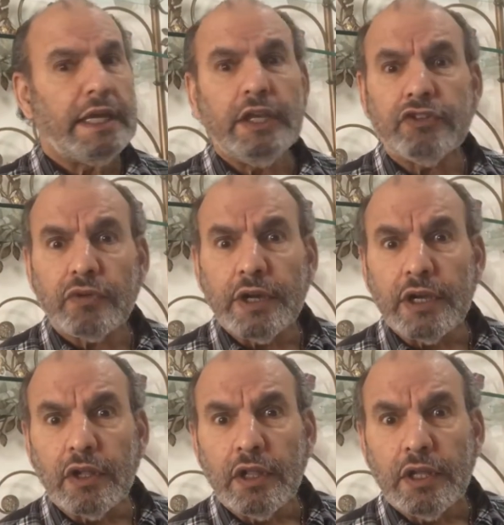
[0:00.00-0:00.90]

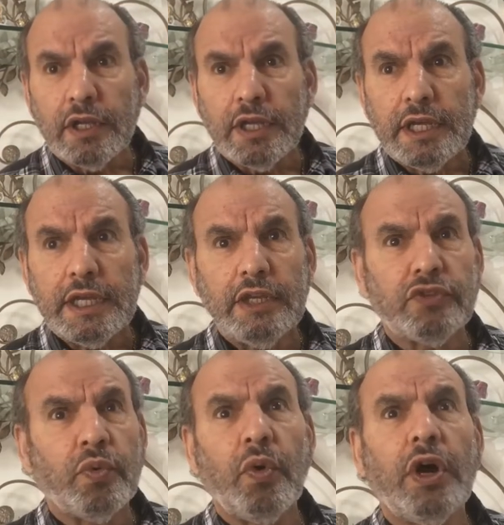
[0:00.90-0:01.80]
Israel
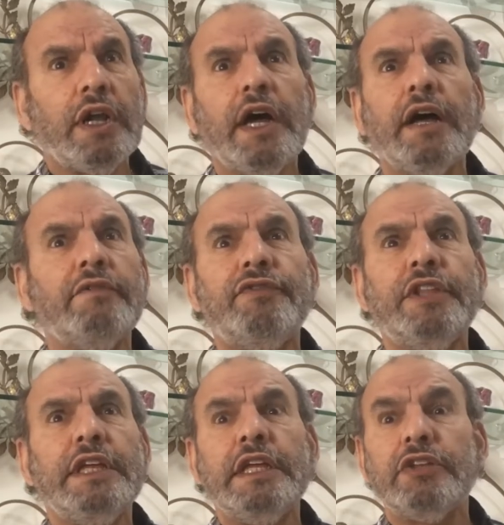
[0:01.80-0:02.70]
is one of
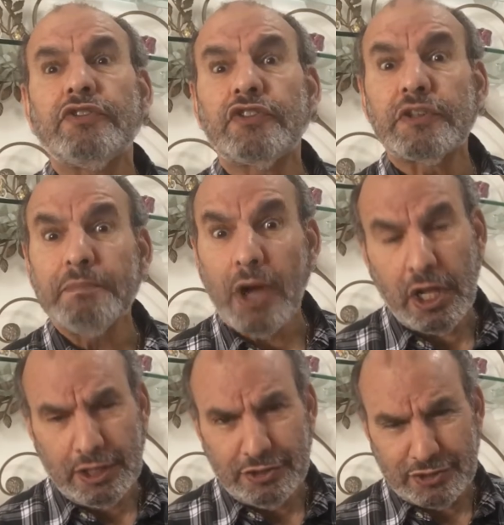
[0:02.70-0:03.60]
the
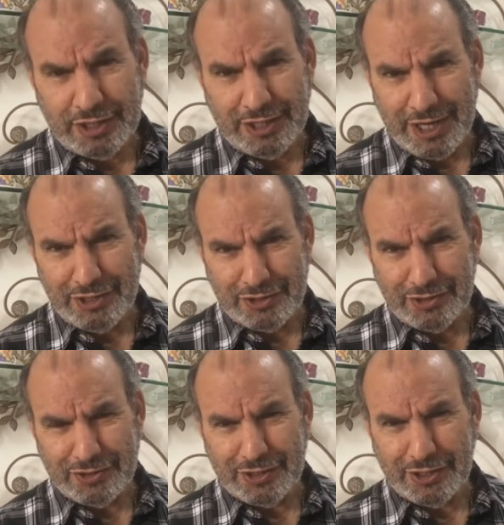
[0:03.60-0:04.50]
smallest
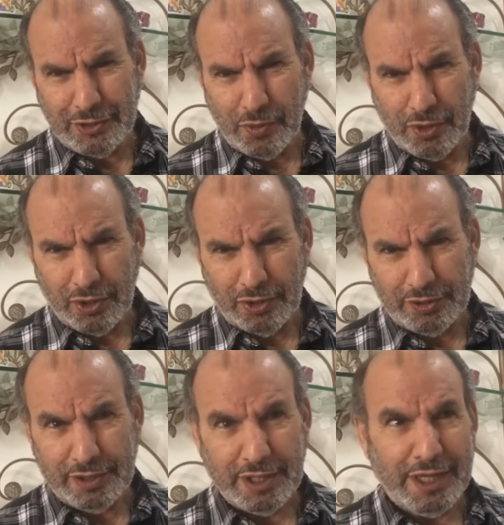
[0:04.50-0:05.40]
nations in the
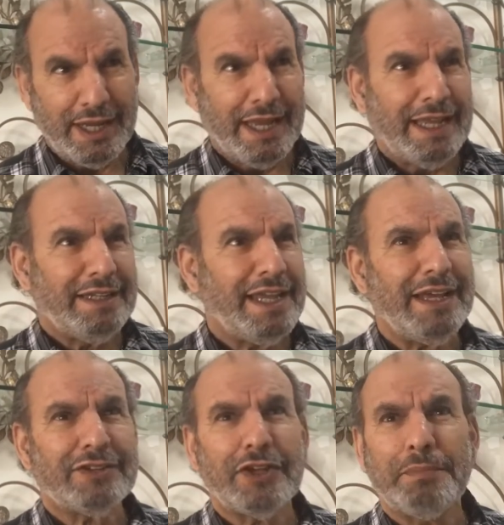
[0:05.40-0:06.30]
world,
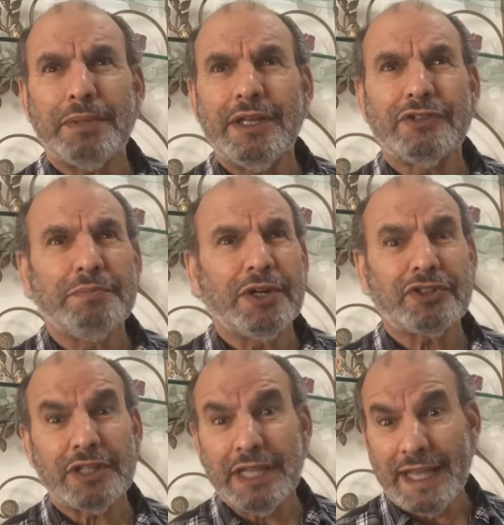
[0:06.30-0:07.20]
takes up as
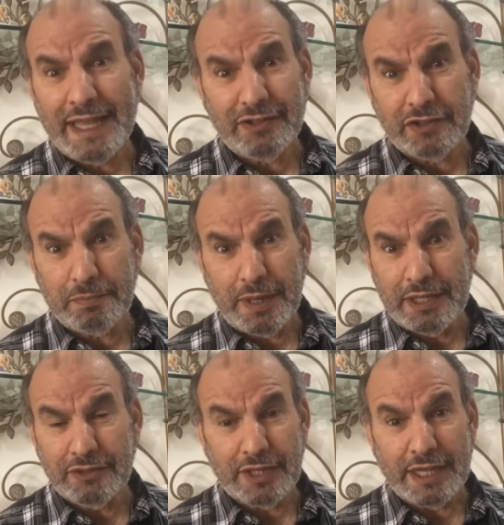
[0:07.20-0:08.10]
much land
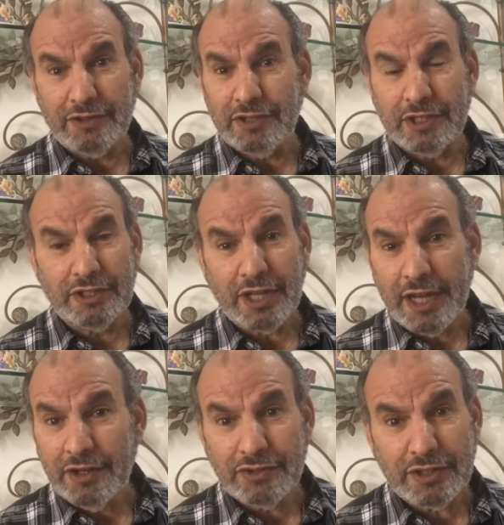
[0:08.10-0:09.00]
space as the
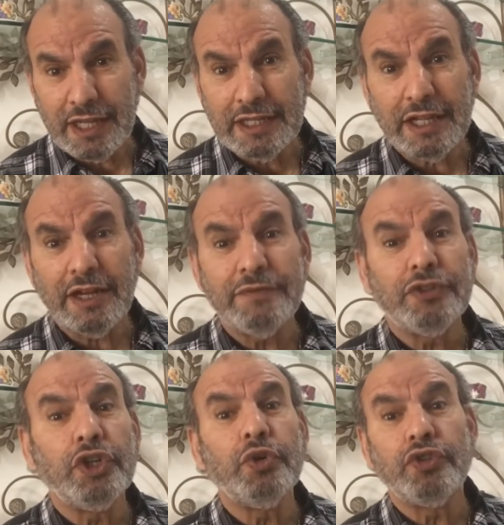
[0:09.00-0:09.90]
entire state
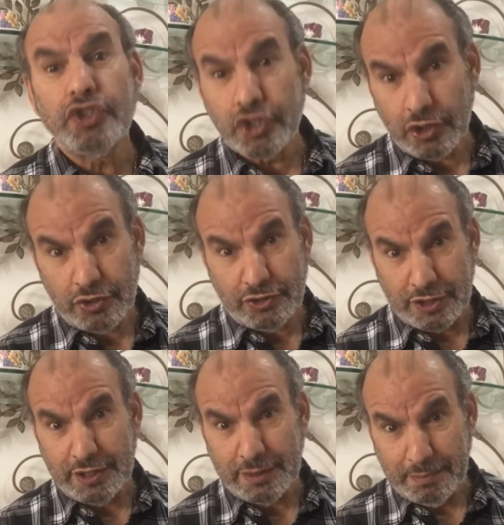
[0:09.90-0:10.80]
of New
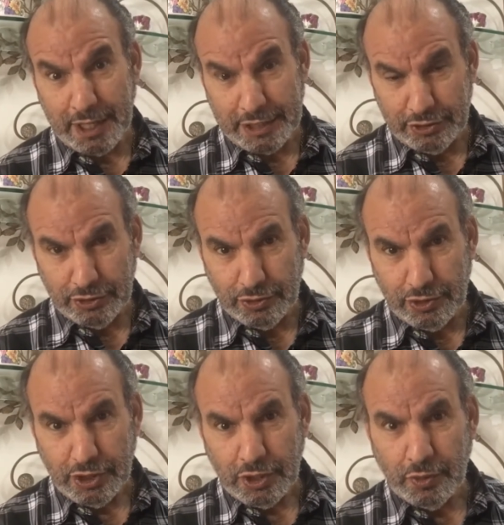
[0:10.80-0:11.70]
Jersey, mind
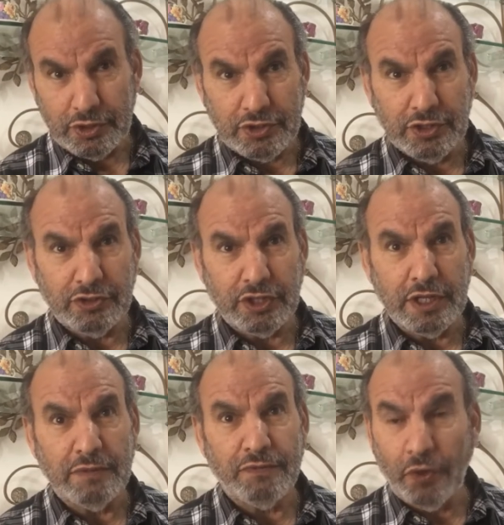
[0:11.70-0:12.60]
you, which is
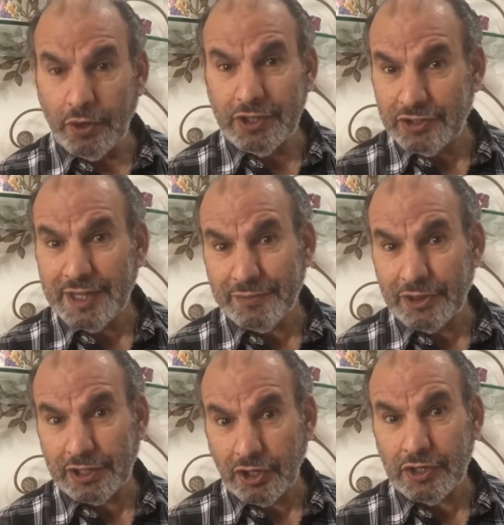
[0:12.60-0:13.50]
the
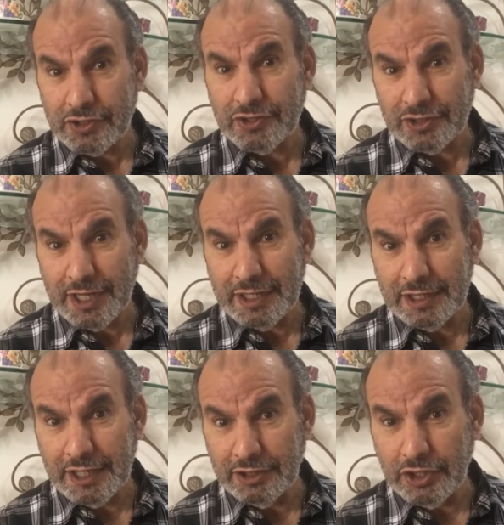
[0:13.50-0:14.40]
47th largest
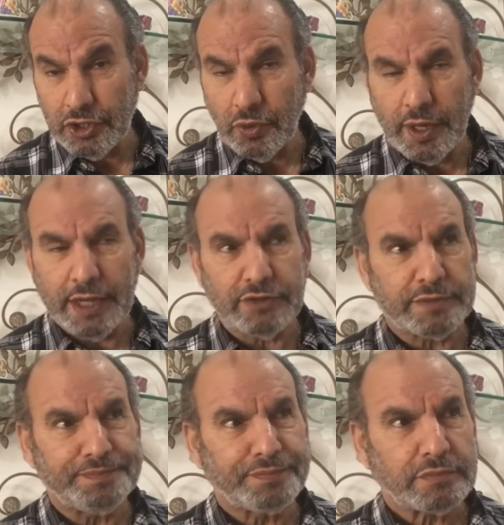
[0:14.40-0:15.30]
state in the US.